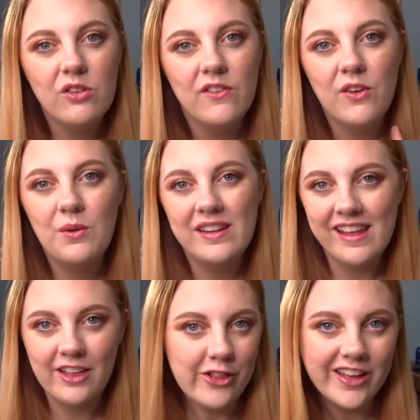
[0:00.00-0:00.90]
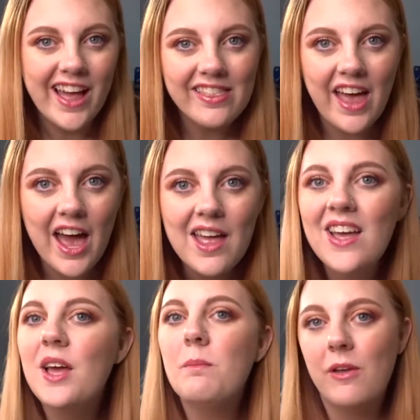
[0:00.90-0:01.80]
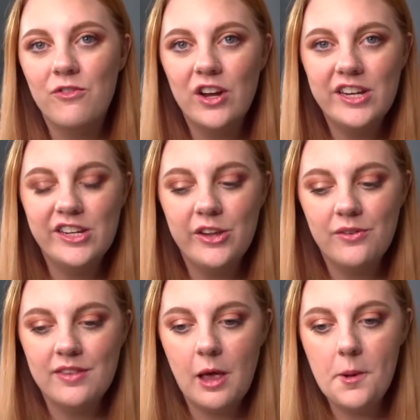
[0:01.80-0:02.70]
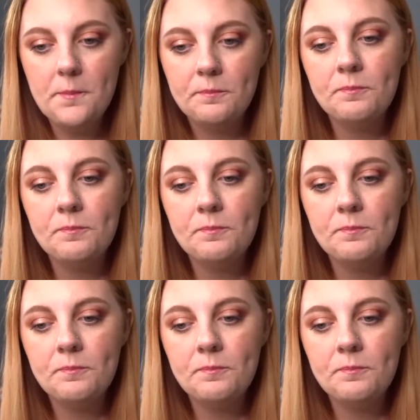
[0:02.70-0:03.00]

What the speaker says: so if you want to take a look at that, be free to do so.